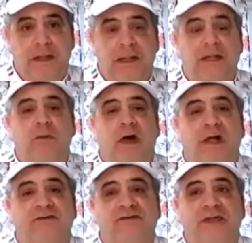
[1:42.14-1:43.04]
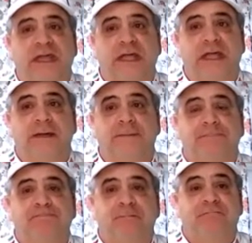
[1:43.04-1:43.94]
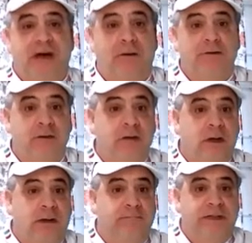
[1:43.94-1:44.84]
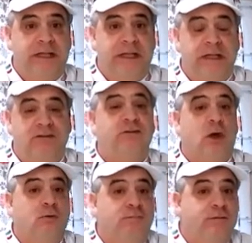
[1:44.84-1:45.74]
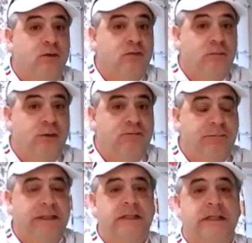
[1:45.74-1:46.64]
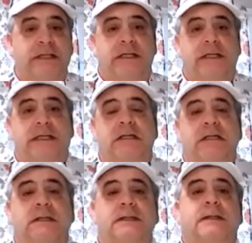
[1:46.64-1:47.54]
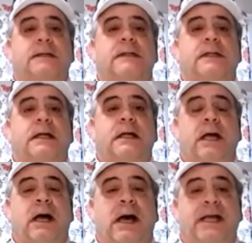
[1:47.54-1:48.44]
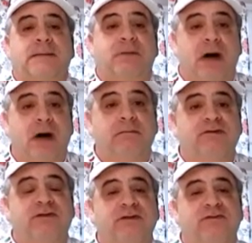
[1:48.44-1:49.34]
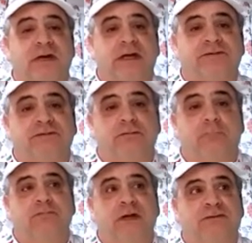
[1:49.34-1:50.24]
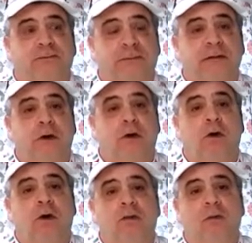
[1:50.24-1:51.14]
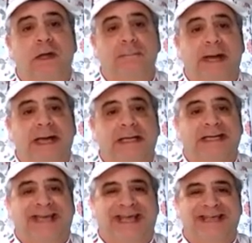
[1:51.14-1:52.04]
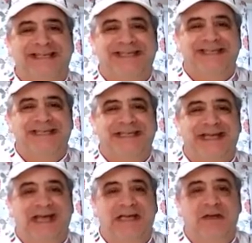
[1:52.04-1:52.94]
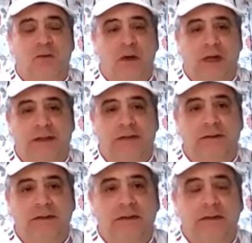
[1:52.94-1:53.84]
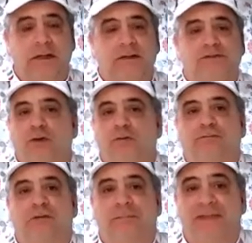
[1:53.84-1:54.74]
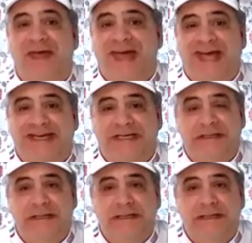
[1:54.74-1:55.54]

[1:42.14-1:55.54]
He was the founder of the slow food movement in Italy. He published this recipe all the way back in 1891. So from then,